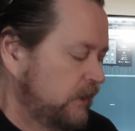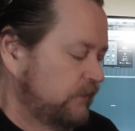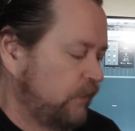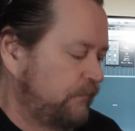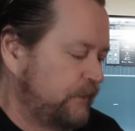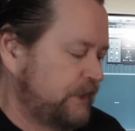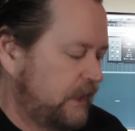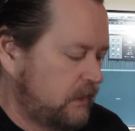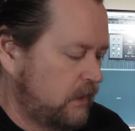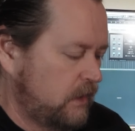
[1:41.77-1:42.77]
So if we
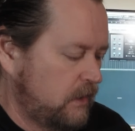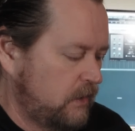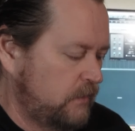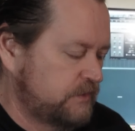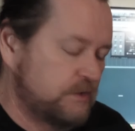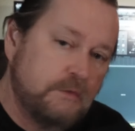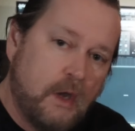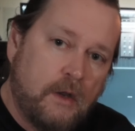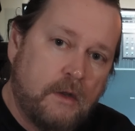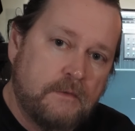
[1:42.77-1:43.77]
take uh, our notes
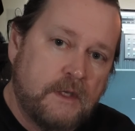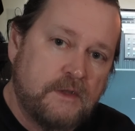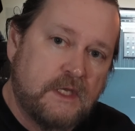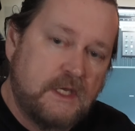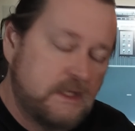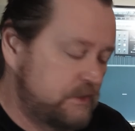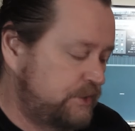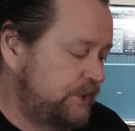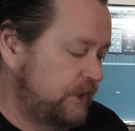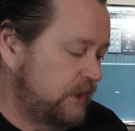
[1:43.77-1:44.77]
on in the key of
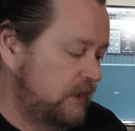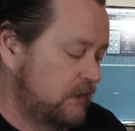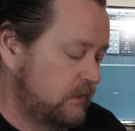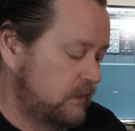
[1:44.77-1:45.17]
G,